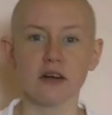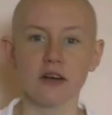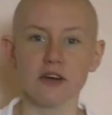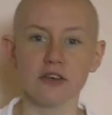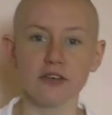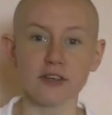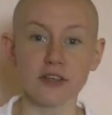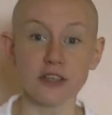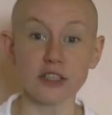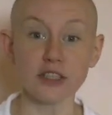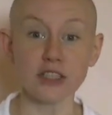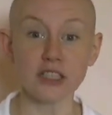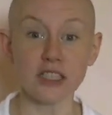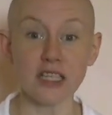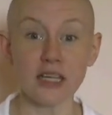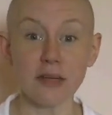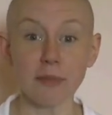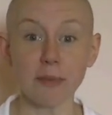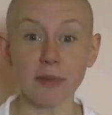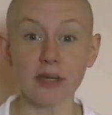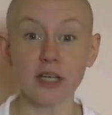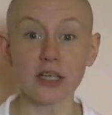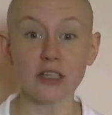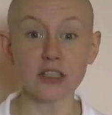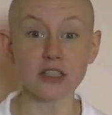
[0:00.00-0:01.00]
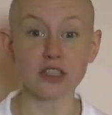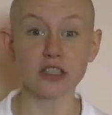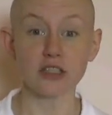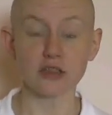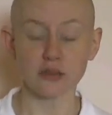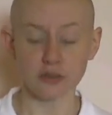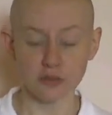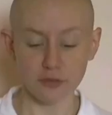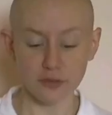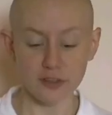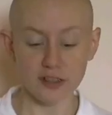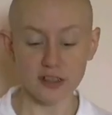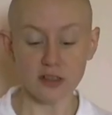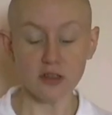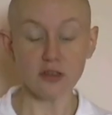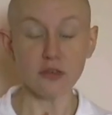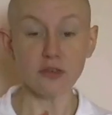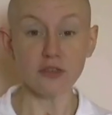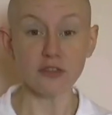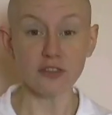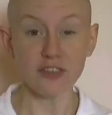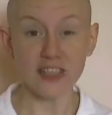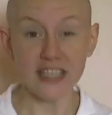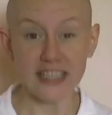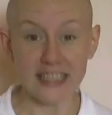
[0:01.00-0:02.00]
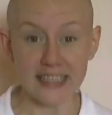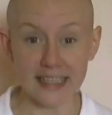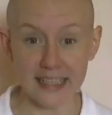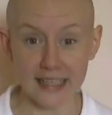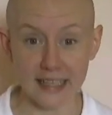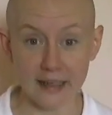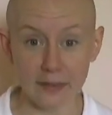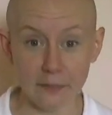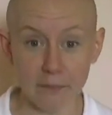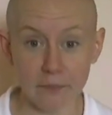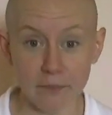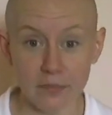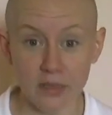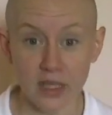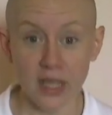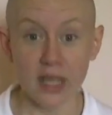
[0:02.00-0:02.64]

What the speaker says: Firstly, because you fear feeling,